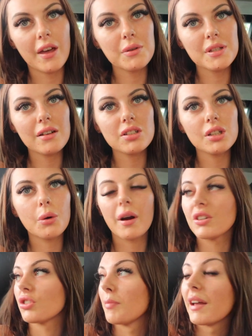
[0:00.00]
That was actually
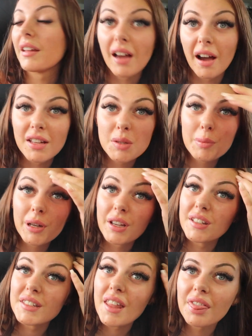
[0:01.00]
quite dramatic, guys,
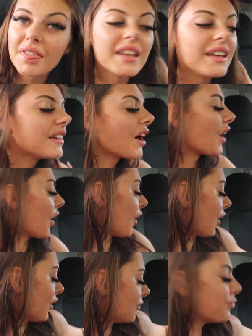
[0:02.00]
because the
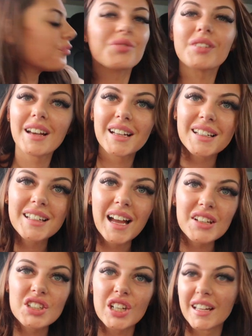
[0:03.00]

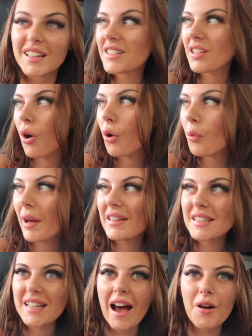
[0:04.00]
cashiers all
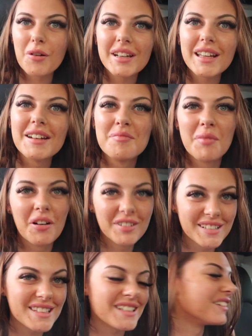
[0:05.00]
went down in
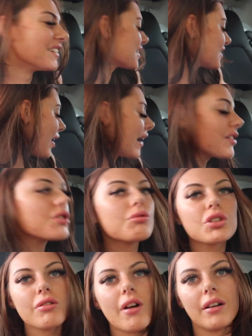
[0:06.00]
Morrison's, so I had to
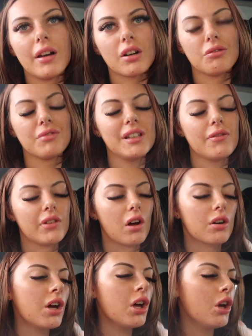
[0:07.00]
rush around and I couldn't really
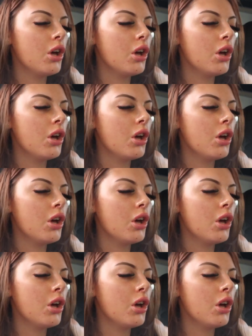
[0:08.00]
vlog.